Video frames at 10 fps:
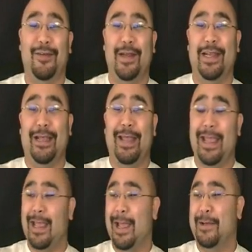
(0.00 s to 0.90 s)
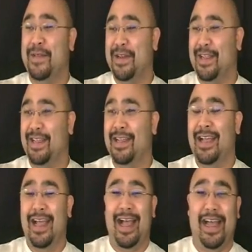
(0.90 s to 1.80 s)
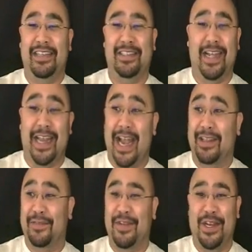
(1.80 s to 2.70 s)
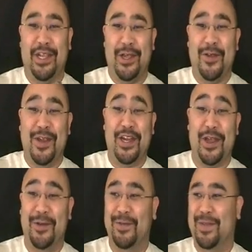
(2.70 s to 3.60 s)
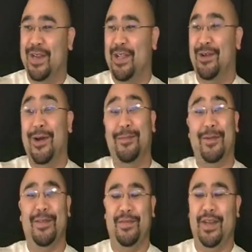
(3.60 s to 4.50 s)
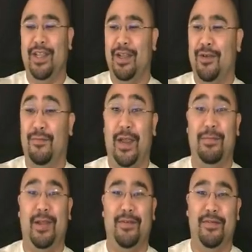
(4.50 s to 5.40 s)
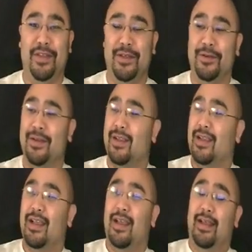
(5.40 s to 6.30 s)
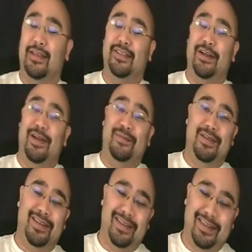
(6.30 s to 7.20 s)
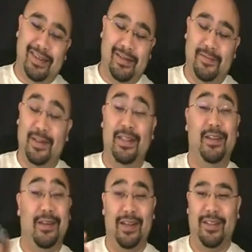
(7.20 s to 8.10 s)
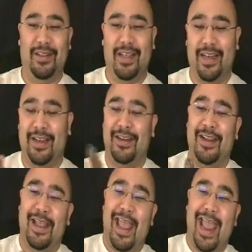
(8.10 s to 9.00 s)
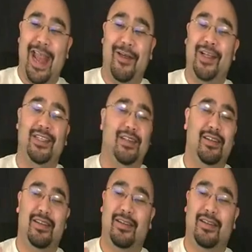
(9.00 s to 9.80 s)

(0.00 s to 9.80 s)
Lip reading: right now a.m. and I still got to edit the video, encode the video, upload the video, write my review, and so I'm feeling a little under the gun here. Anyways,